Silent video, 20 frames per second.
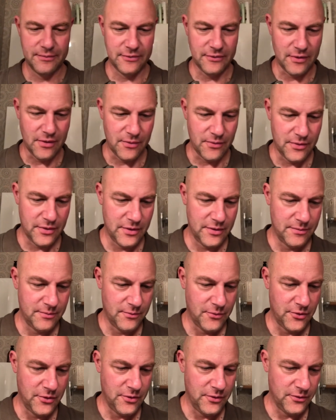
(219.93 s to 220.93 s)
so
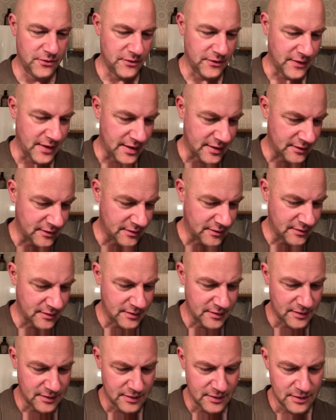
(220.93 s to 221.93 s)
we're using that.
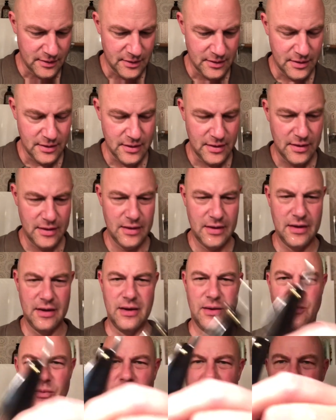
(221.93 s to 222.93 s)

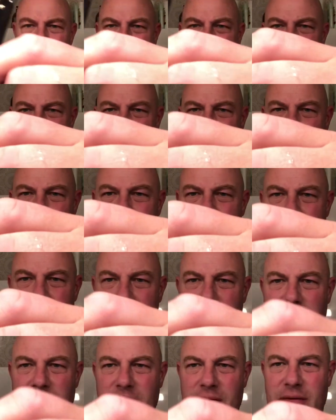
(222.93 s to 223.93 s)
What are they?
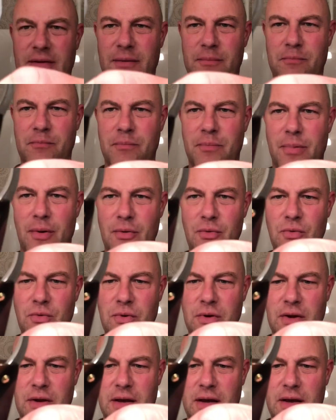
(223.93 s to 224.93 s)
Is that
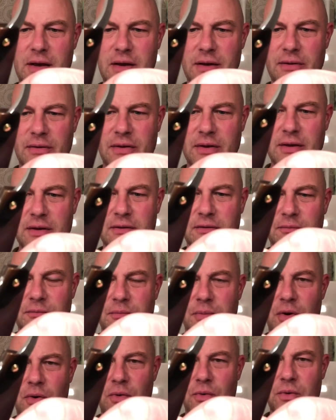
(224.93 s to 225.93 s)
bone? Yeah, I think it's
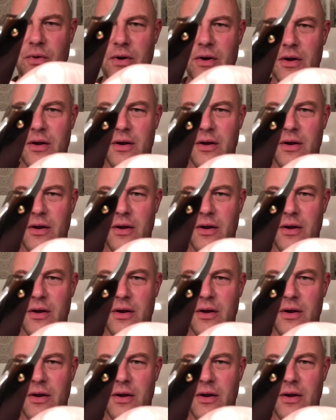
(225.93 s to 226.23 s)
bone.